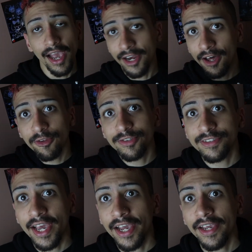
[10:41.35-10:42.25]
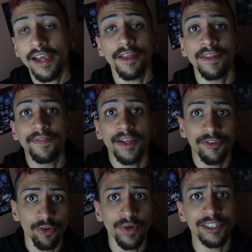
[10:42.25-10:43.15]
And others say that they
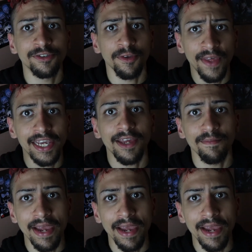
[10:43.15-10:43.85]
do it so they can